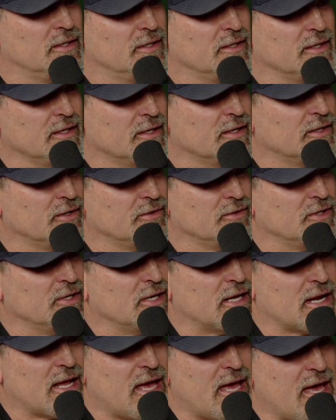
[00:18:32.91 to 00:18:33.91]
You
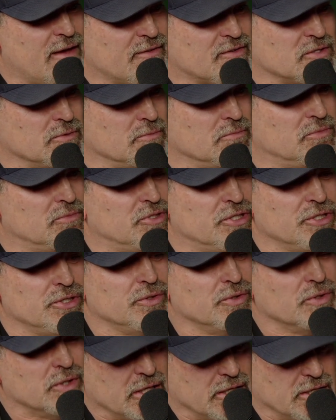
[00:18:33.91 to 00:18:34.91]
got to have some
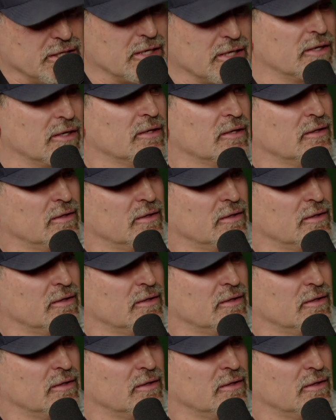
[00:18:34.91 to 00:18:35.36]
dude in you.